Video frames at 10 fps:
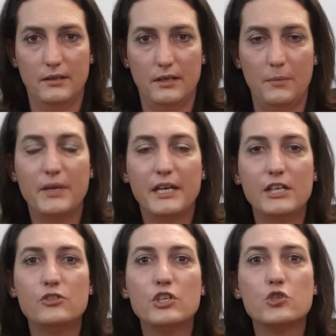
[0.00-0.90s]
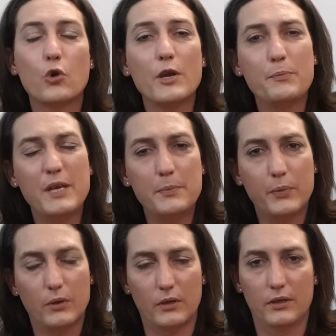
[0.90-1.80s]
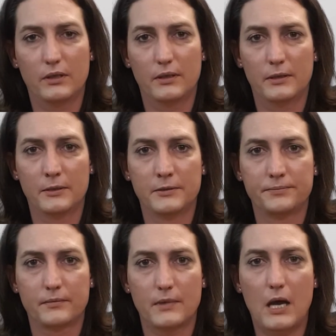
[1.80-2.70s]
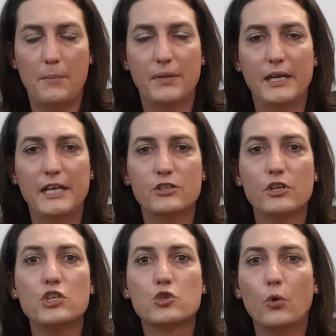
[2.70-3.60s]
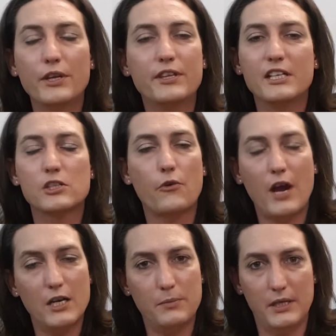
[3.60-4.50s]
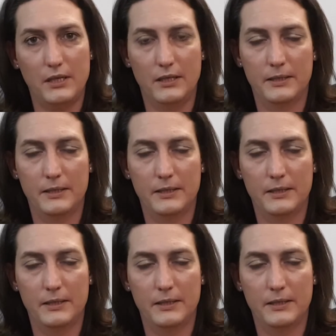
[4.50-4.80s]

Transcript: I'm beginning to enjoy people. I'm beginning to enjoy things around me,